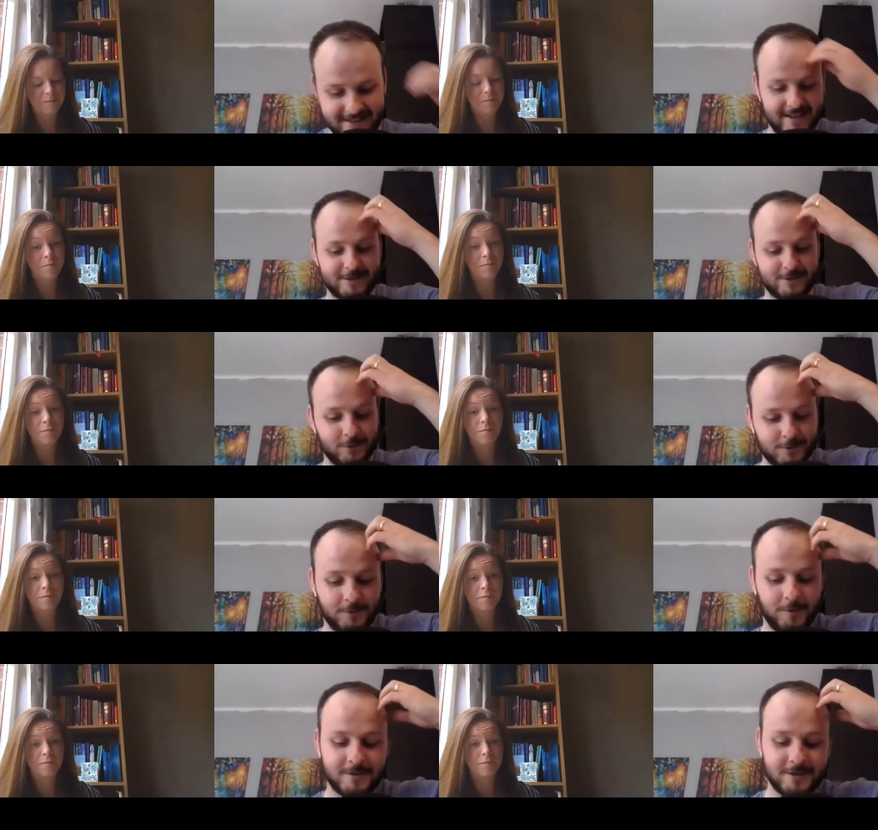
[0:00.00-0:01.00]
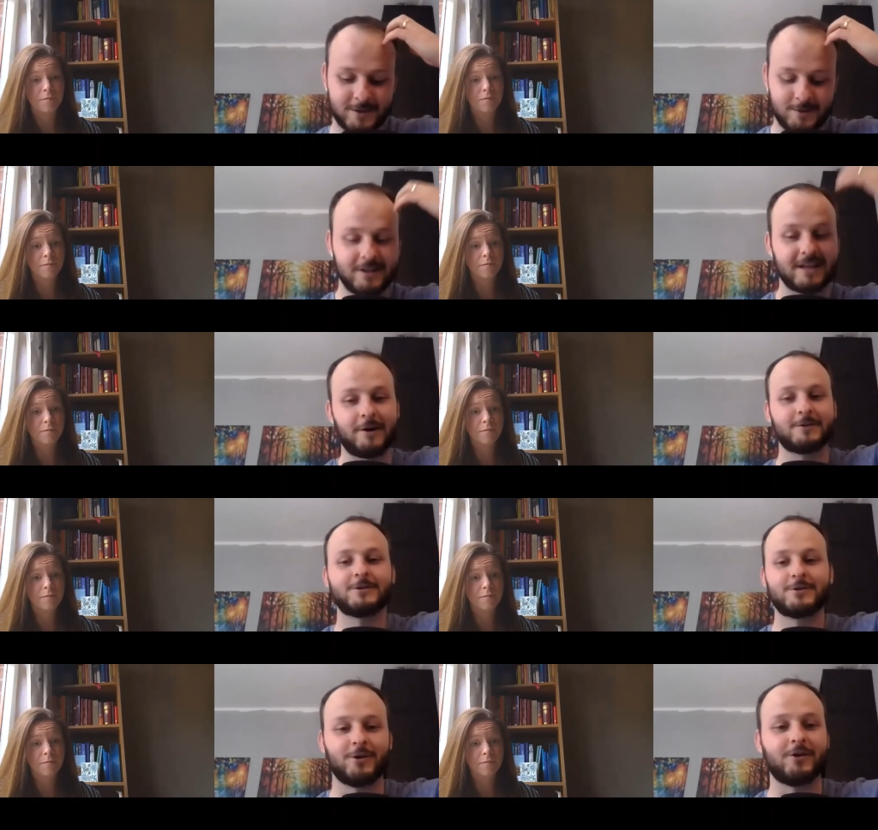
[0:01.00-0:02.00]
Speaker 1: Like, so, so what was your school like? How
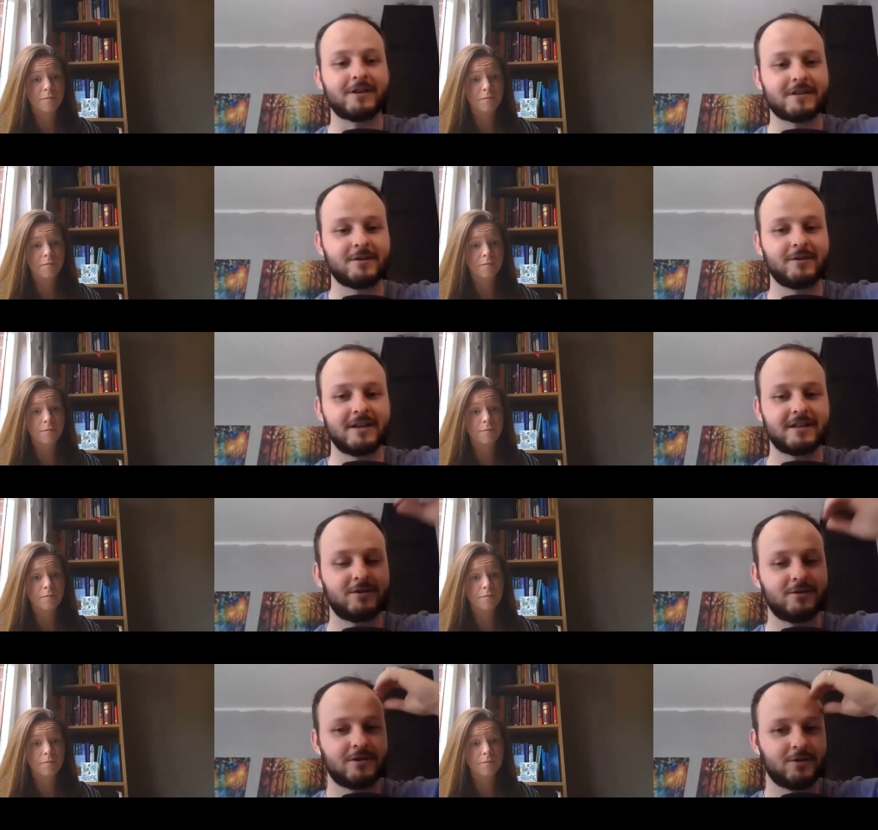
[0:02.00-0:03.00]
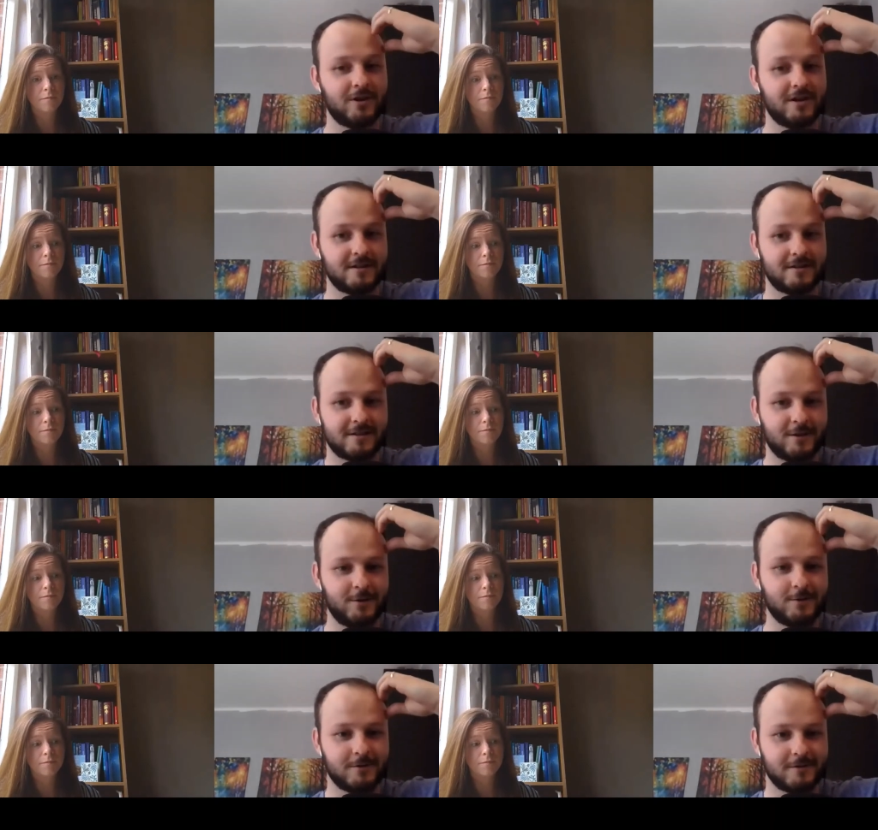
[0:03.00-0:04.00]
did you get on at school then? Did you enjoy
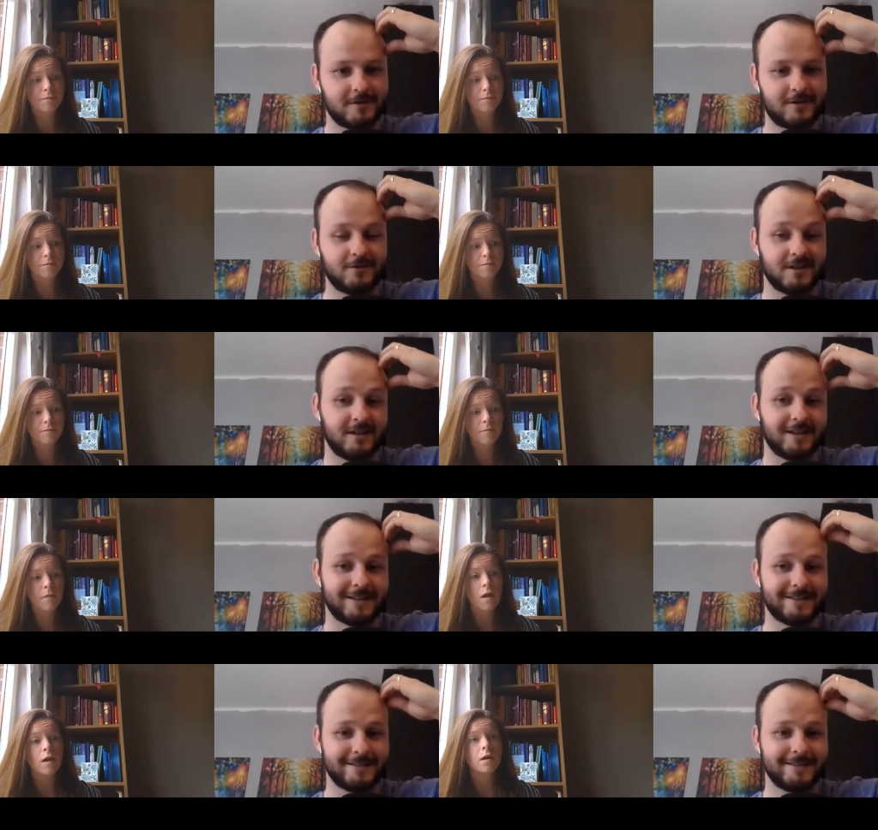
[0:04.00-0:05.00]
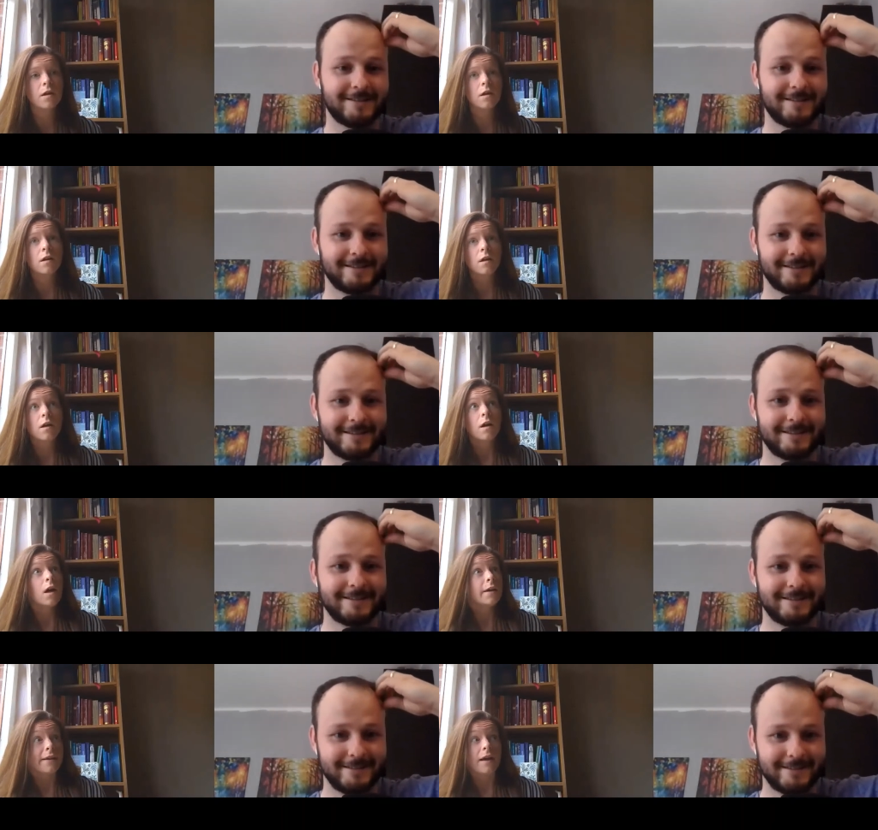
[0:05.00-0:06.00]
school? Sounds like you did.
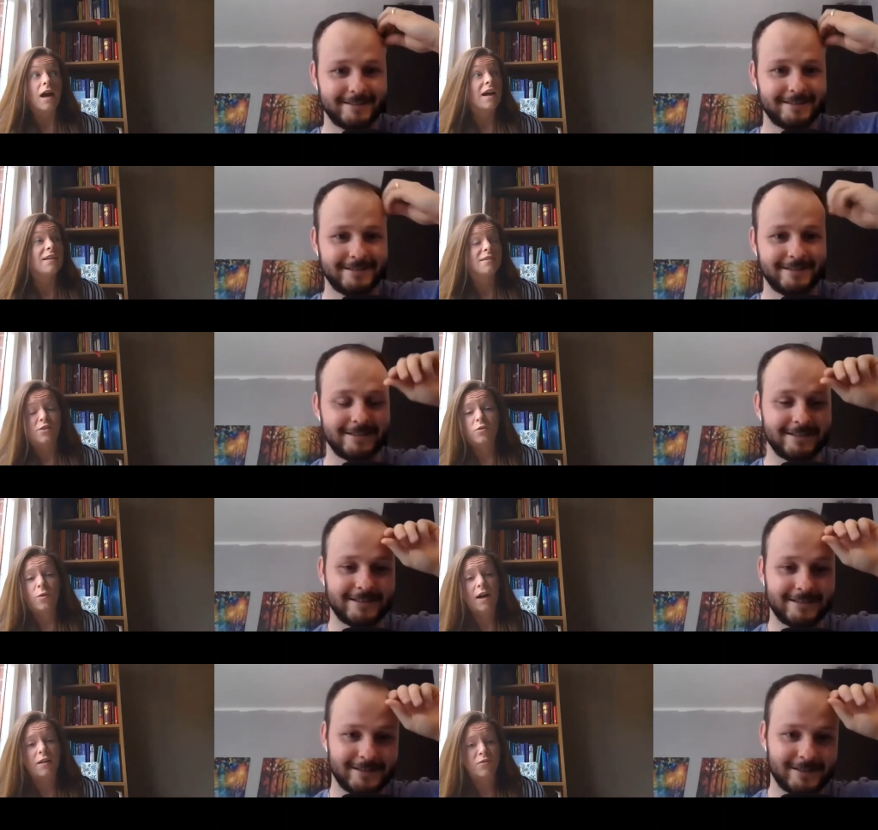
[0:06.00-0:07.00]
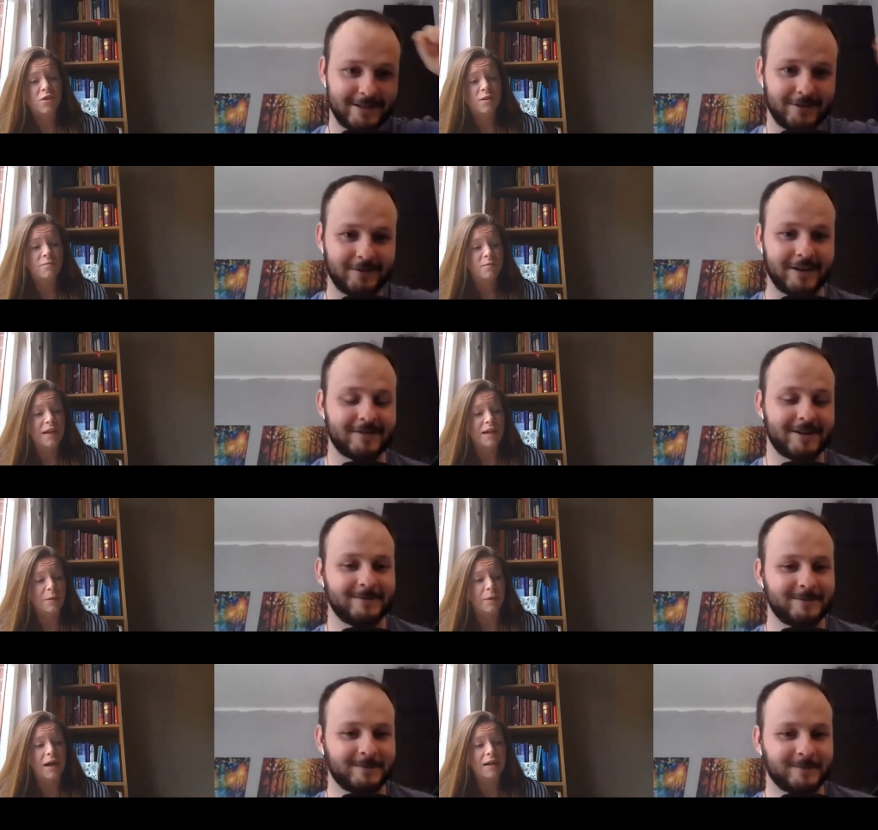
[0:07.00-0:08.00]
Speaker 2: Yeah, I, you know, I love school. Survived we had,
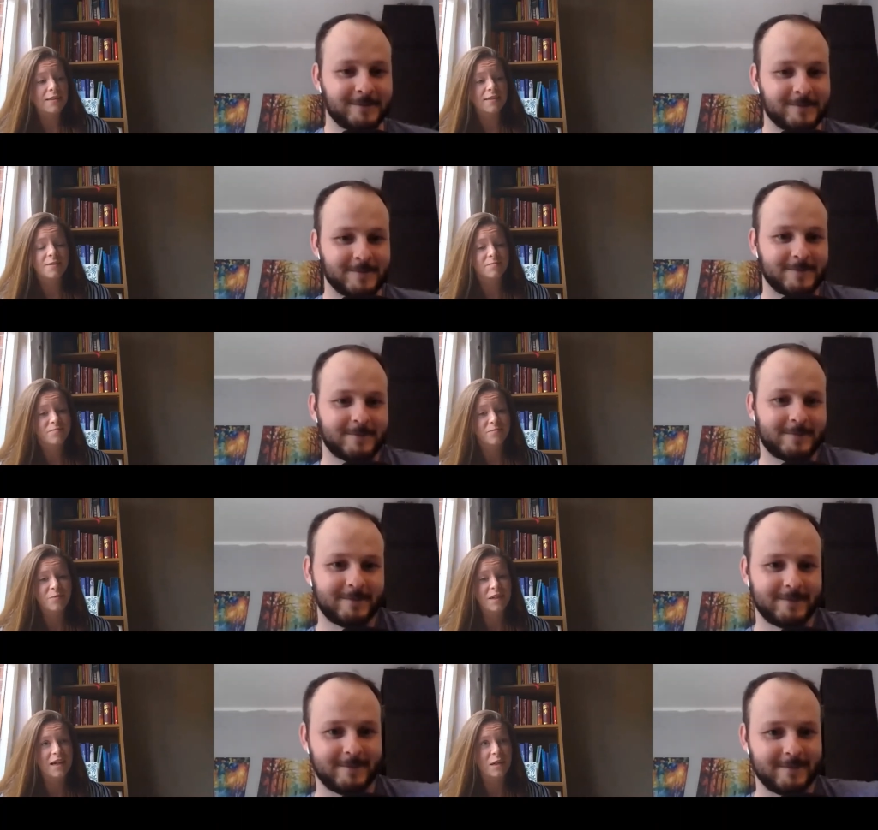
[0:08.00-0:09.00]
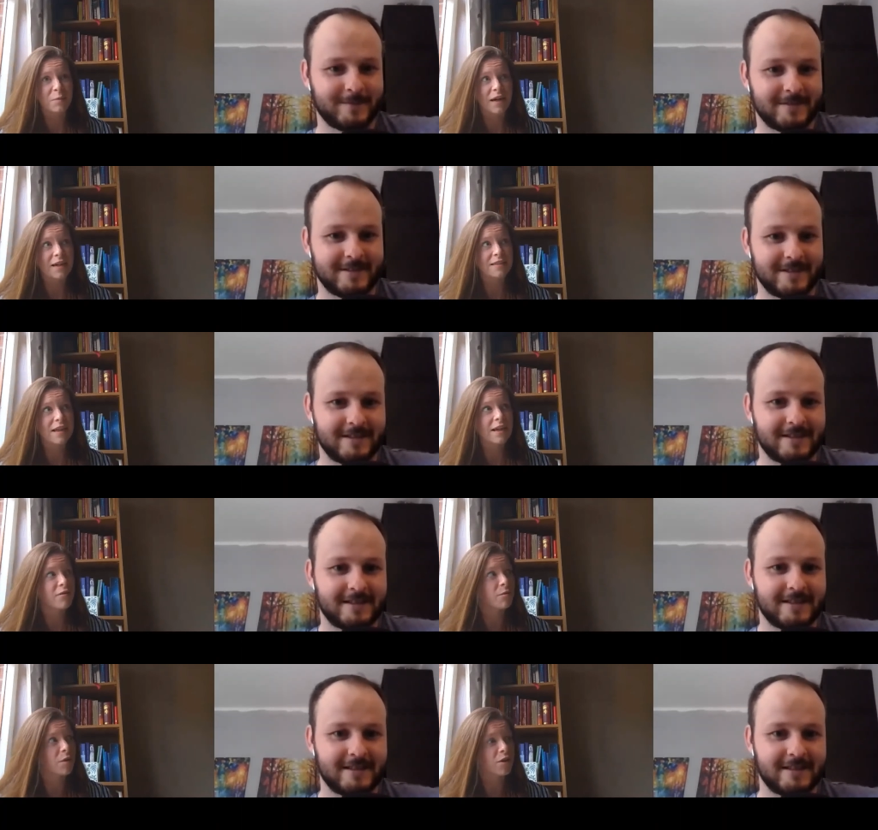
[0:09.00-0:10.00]
it. we had a blast. I
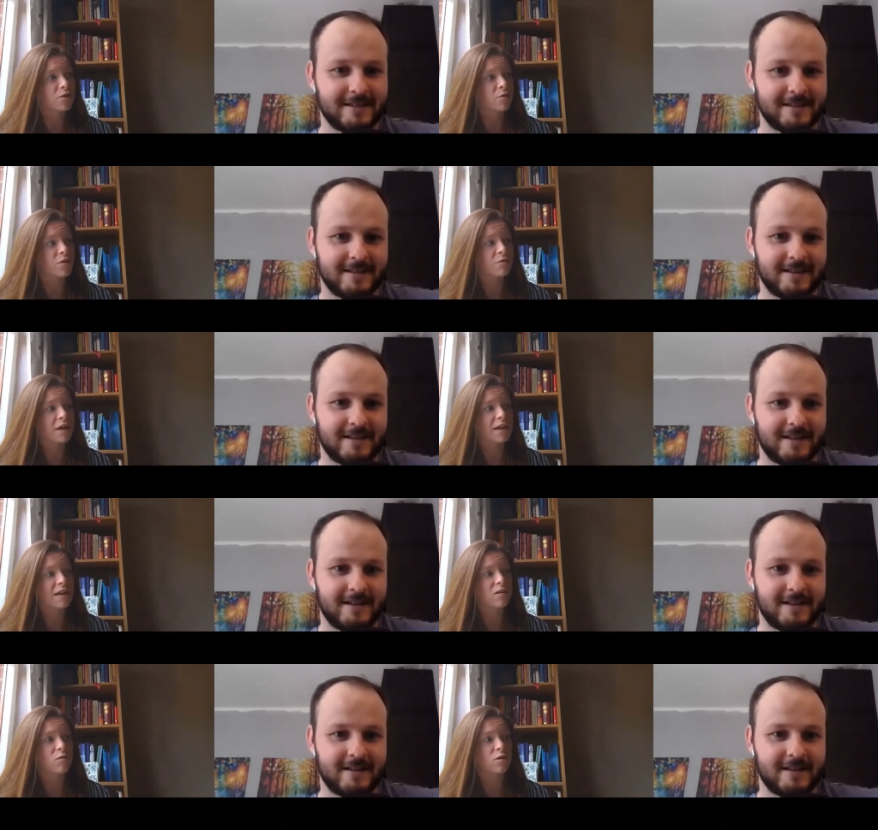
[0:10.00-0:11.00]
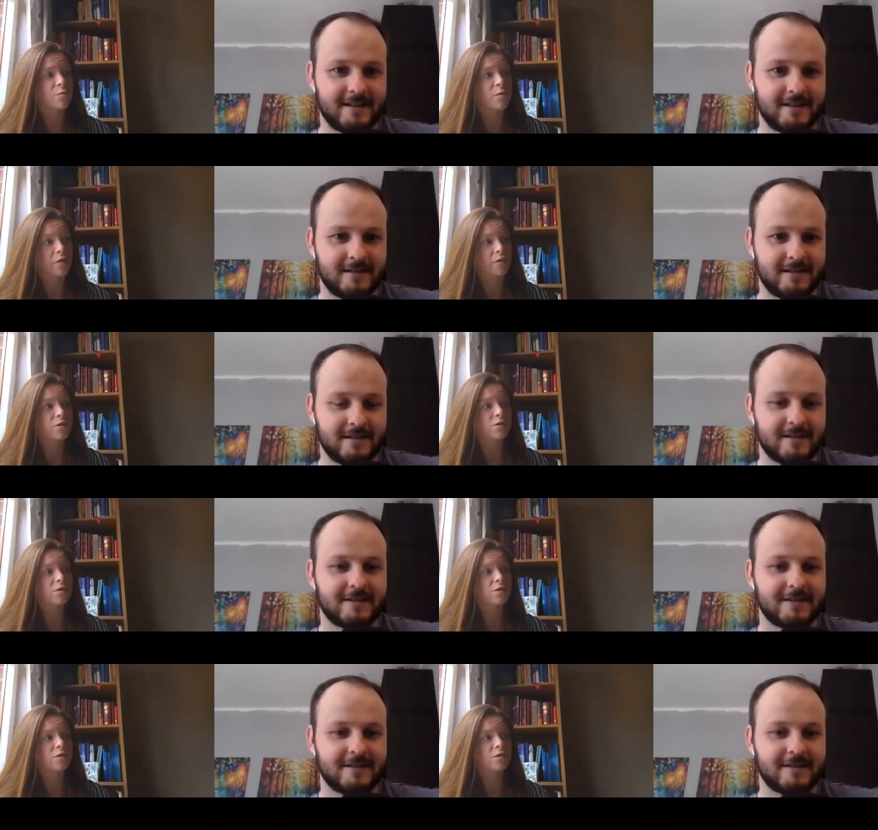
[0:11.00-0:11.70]
grew up in a house with three older brothers,